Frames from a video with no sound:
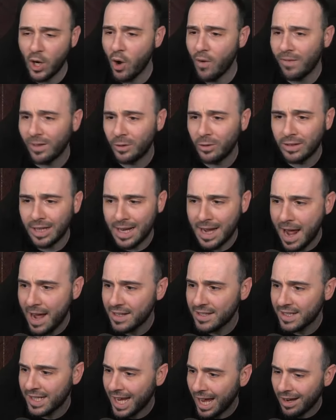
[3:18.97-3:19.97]
over to the
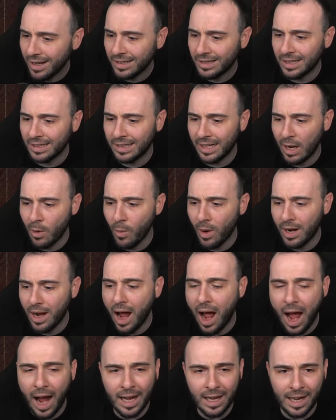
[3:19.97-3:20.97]
next character that I want to
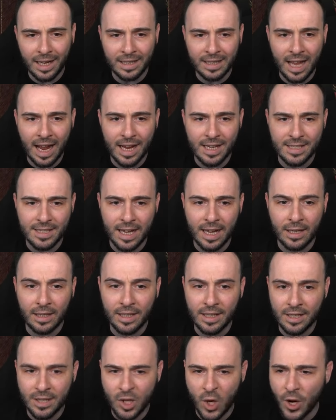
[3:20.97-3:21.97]
highlight, guys, and
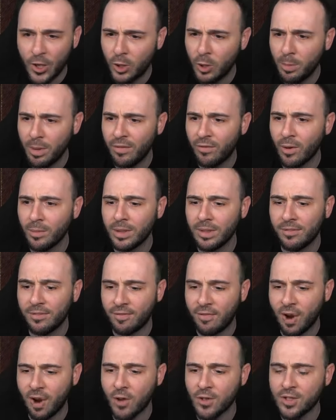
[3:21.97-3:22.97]
it's going to be from the
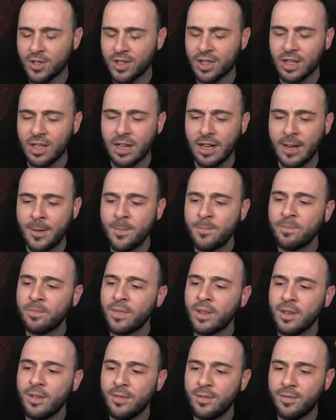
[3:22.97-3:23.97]
Frost, uh,
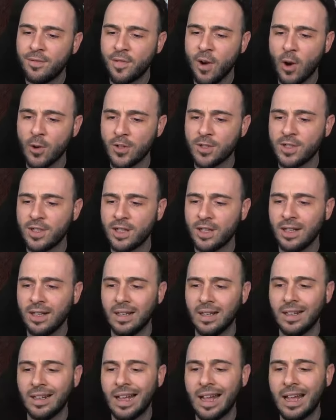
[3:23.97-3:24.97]
Frost
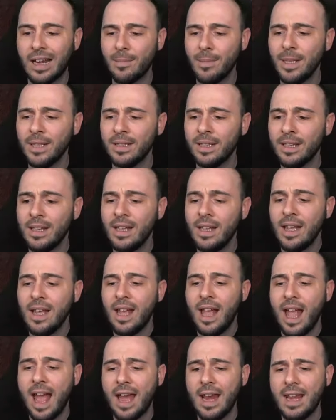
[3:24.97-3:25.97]
uh, element.
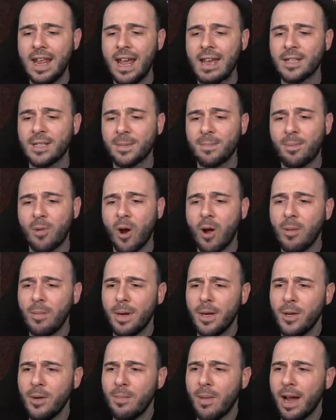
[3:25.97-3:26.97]
And yes,
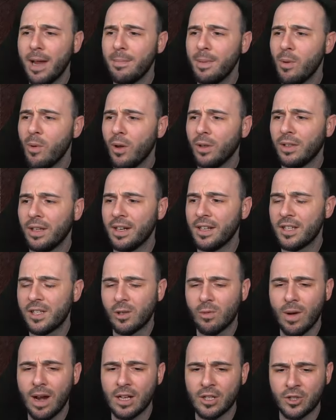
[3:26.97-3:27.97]
probably you might be wondering,
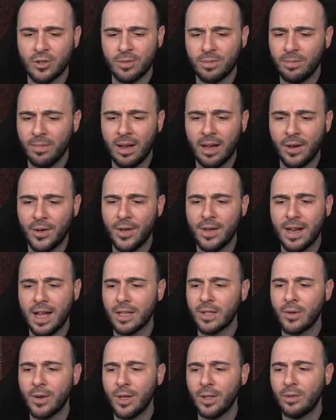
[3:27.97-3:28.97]
Skratch, are you
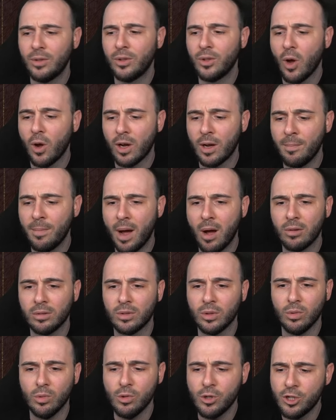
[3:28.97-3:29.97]
not going to talk about
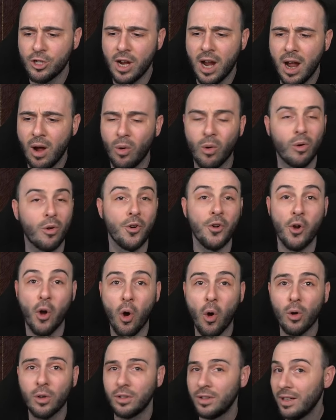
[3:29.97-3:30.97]
Usha or
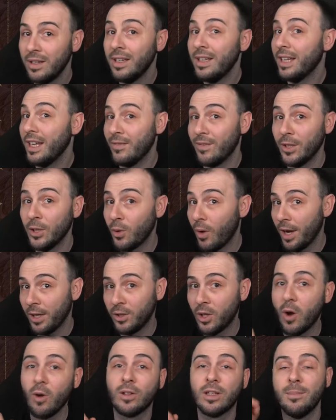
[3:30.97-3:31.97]
Nord? Even though I
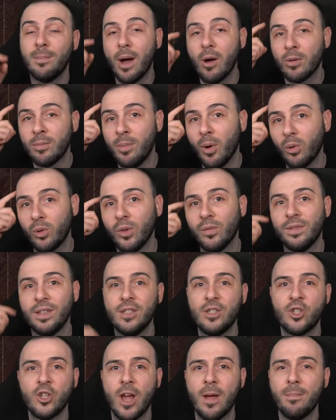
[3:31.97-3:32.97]
talked about both of these
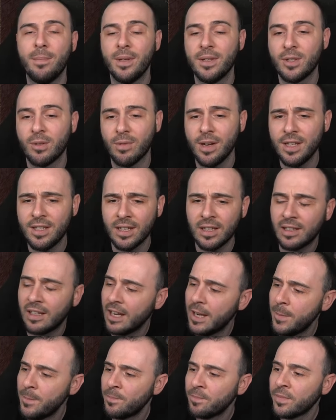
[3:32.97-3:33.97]
champions
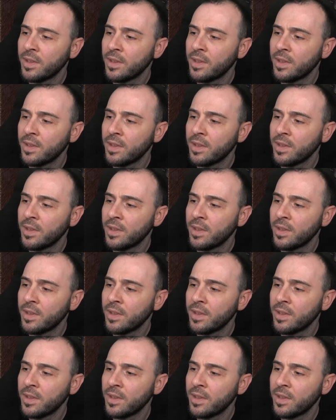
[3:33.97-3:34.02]
recently,